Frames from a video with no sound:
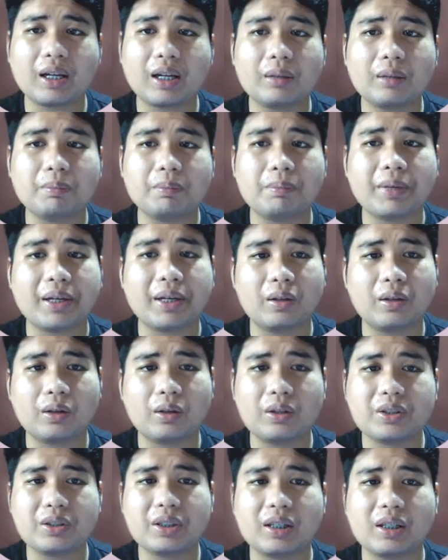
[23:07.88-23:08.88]
chemical,
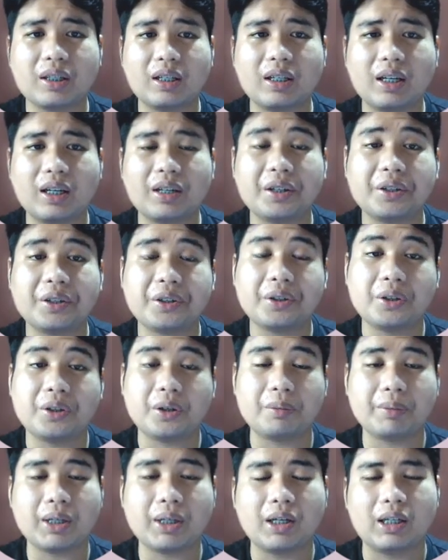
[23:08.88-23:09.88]
biological,
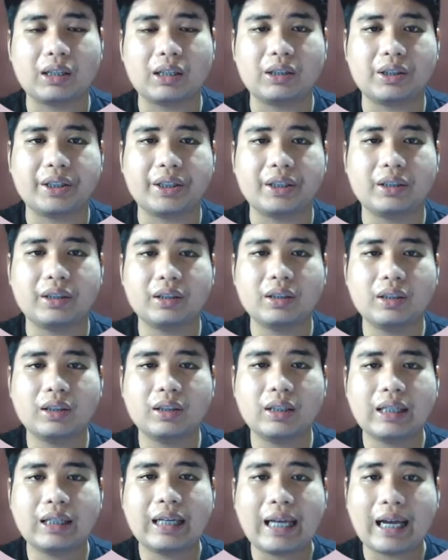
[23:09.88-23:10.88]
and ergonomic
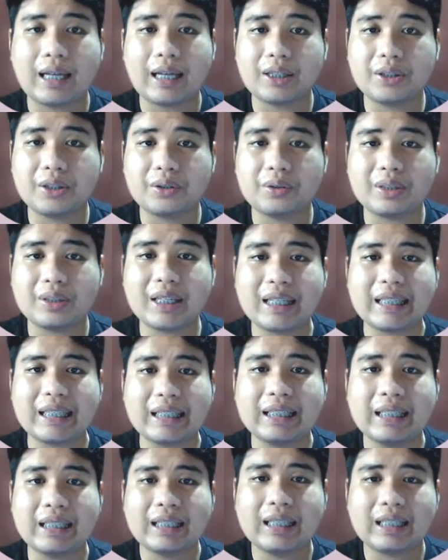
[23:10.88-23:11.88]
hazard.
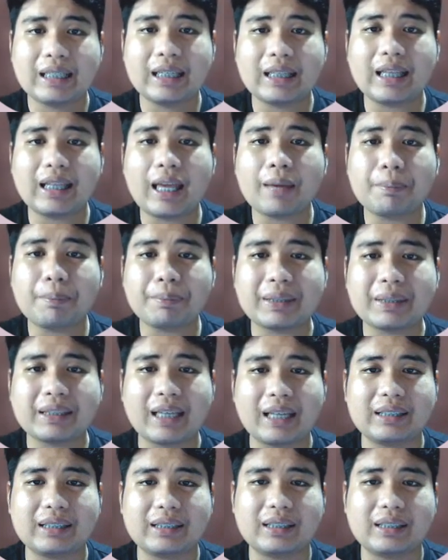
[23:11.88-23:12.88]
Additionally, it
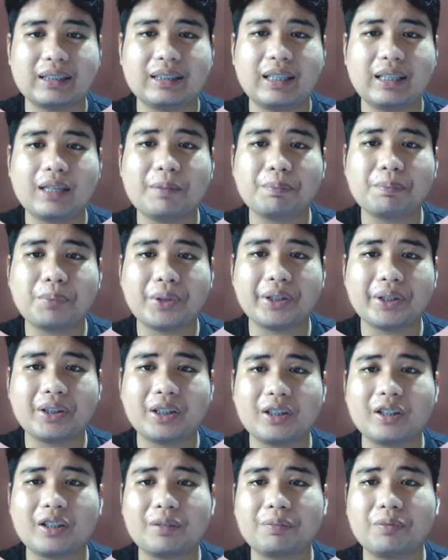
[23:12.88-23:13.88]
emphasizes the
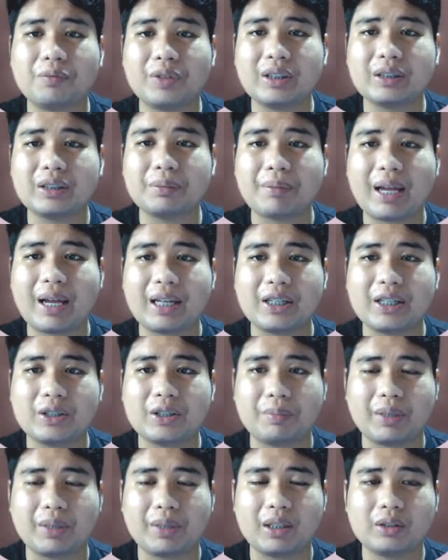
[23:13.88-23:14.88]
importance of
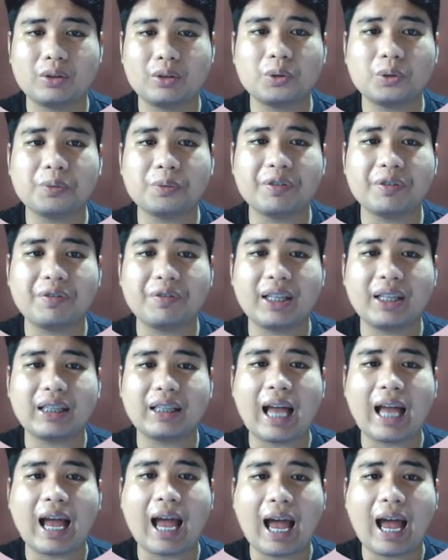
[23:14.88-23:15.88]
risk management to
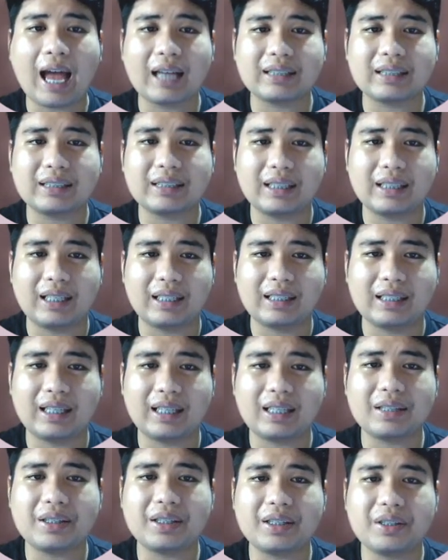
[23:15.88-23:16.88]
prevent
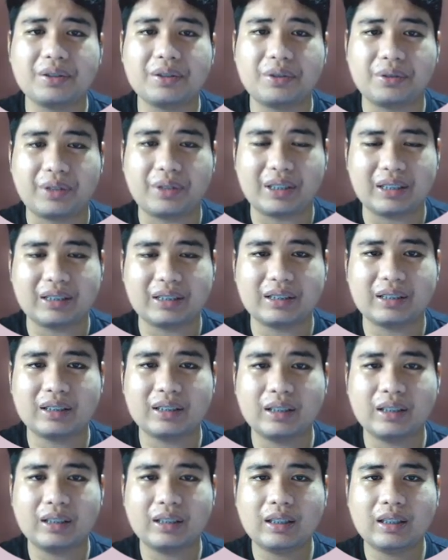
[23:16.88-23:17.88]
accident and
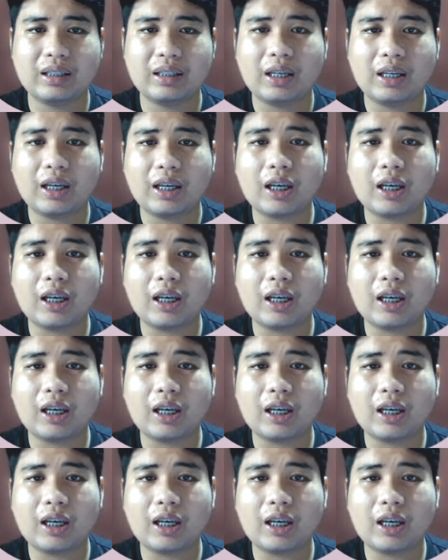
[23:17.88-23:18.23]
injuries.